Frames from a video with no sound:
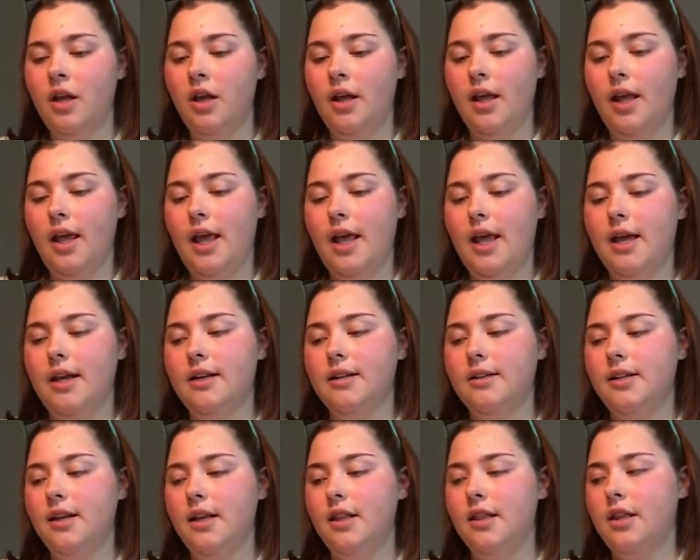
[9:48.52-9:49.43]
And
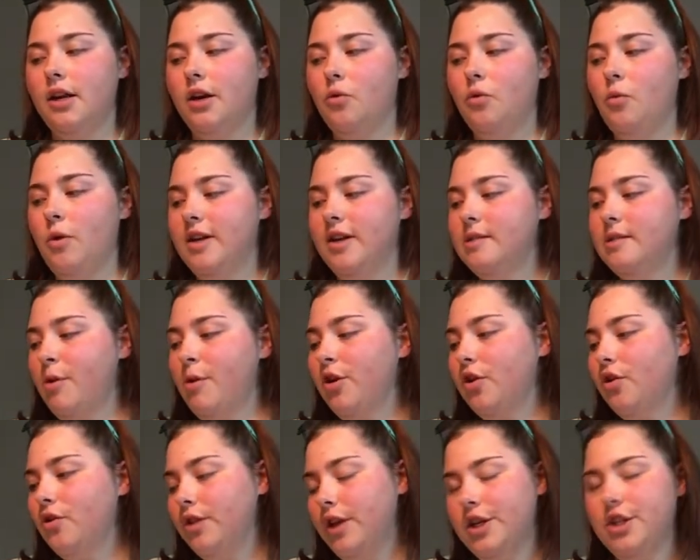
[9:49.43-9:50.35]
there was
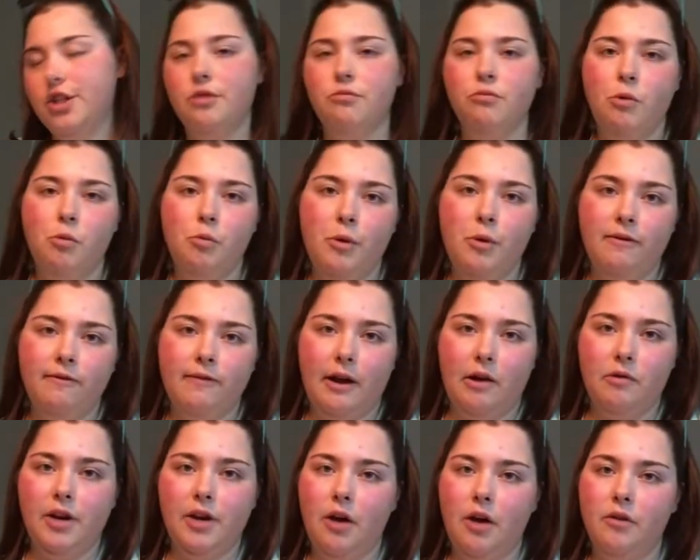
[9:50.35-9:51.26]
speculation when we found
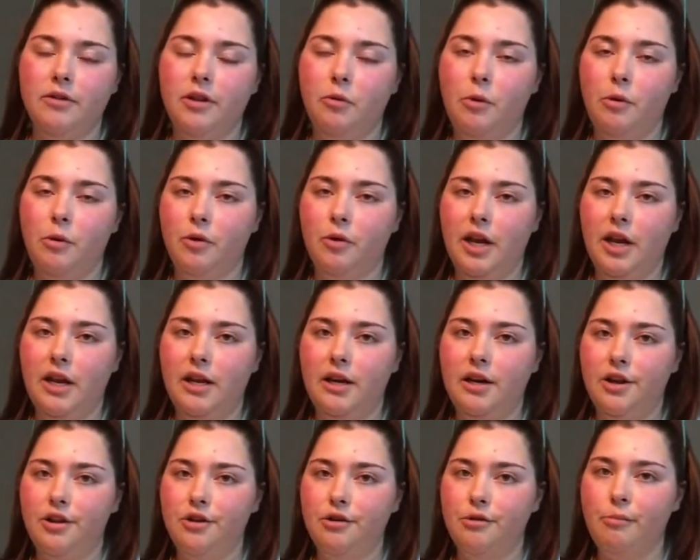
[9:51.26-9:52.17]
out that we were getting
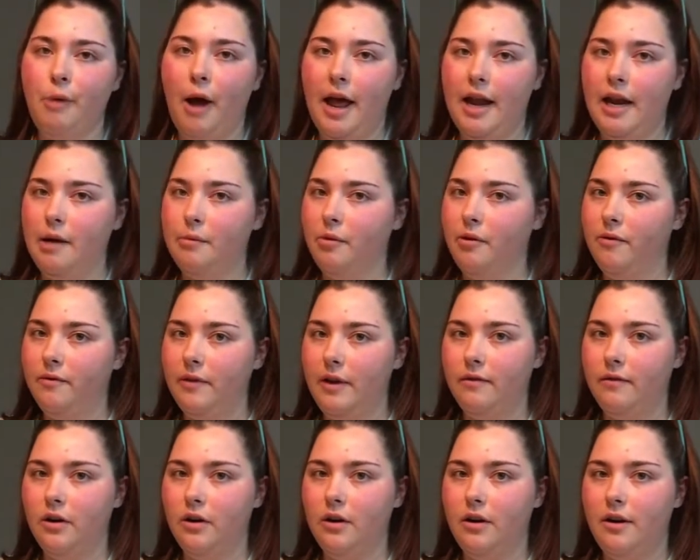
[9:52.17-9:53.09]
another pineapple
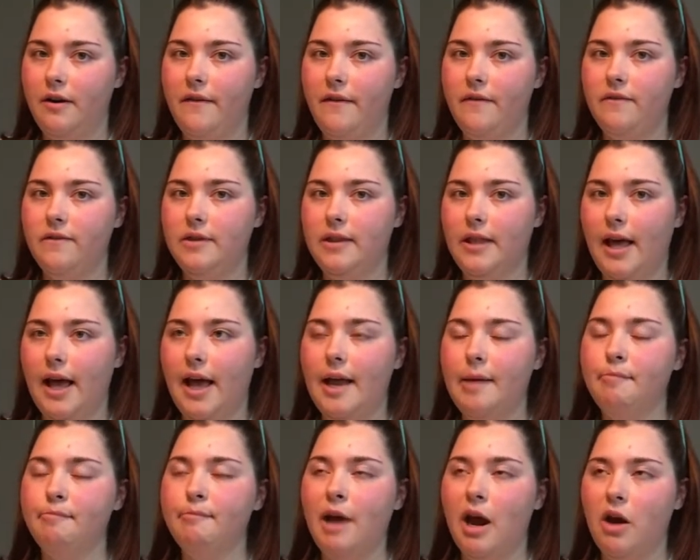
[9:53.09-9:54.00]
flavor that
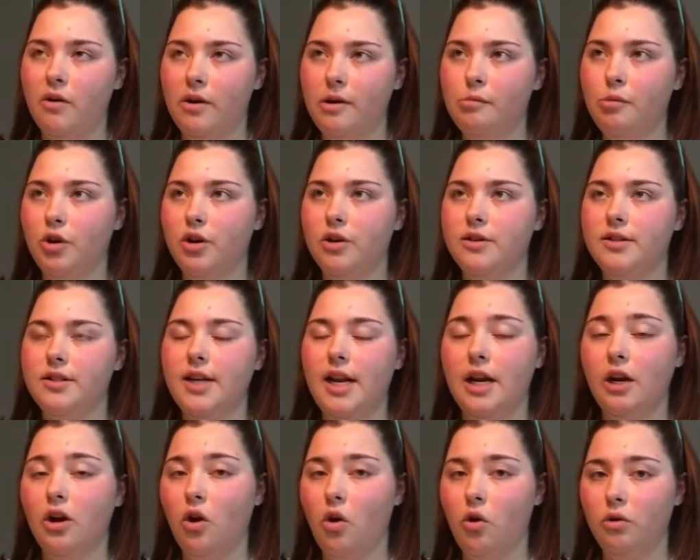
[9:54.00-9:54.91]
Maui Burst and
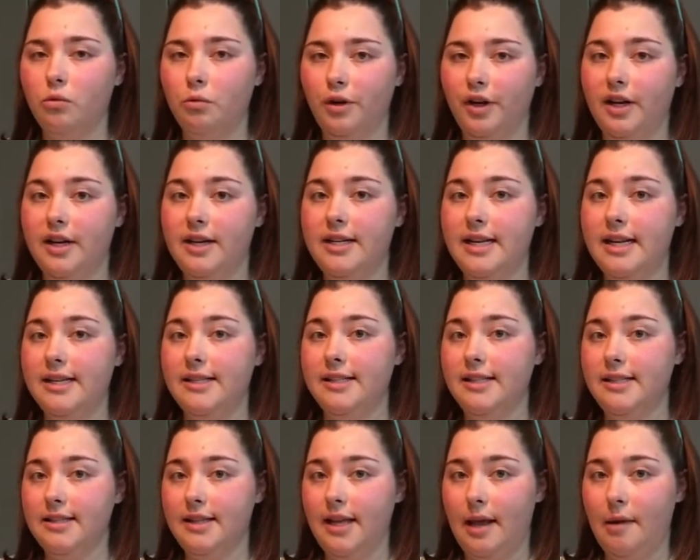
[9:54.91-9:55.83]
Gold were going to taste the
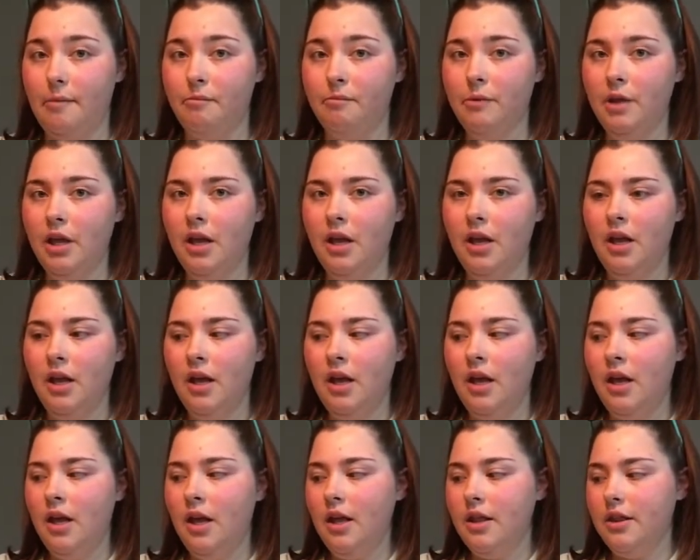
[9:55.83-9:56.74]
same.
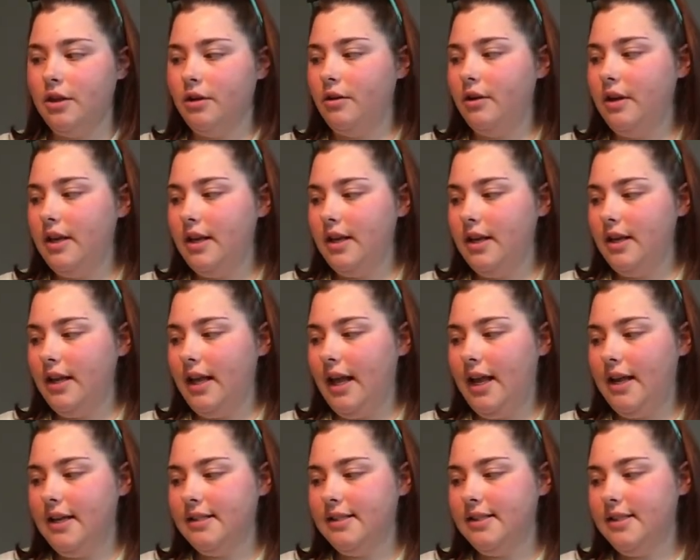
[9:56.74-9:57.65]

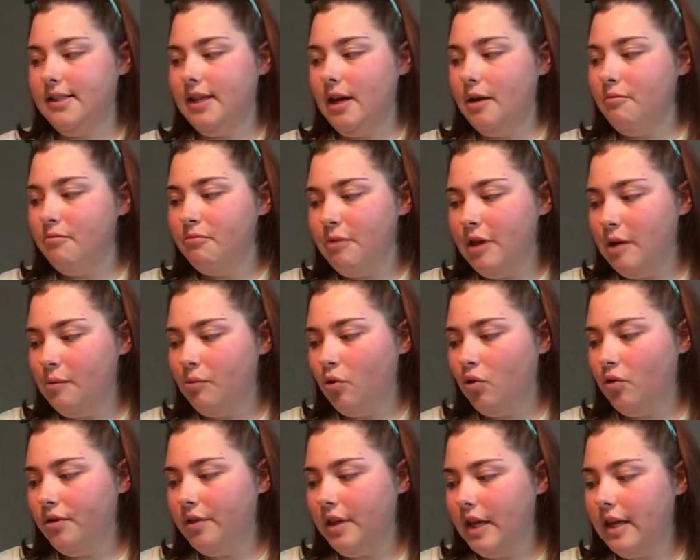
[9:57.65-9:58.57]
And some people
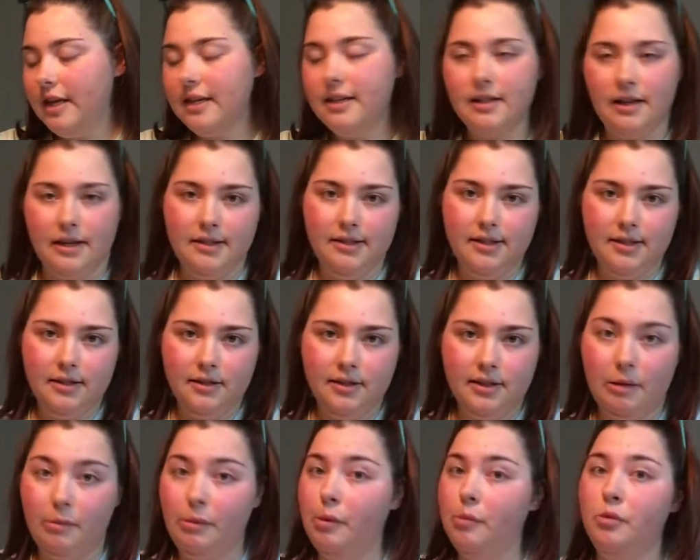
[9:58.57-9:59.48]
think it does, some
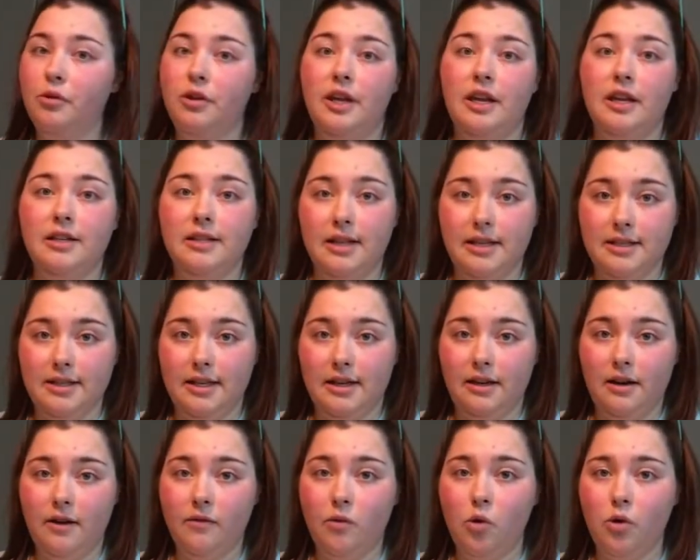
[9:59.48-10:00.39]
people think it doesn't.
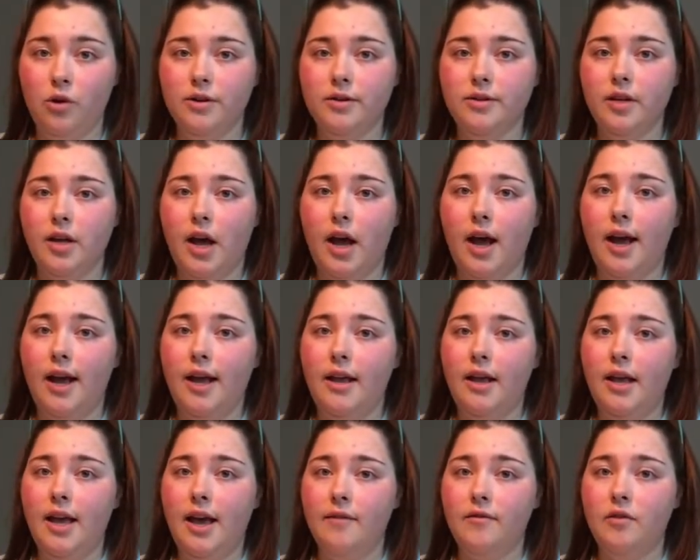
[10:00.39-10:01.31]
Of course, I
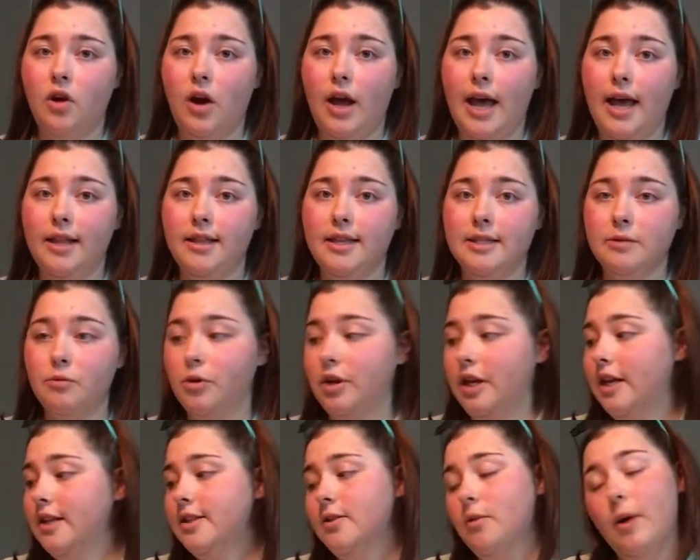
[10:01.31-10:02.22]
have not had this one yet,
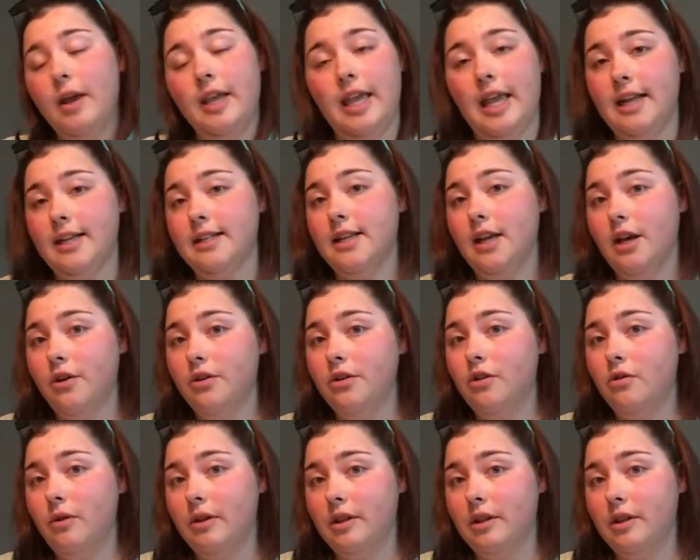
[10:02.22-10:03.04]
so I can't tell you at the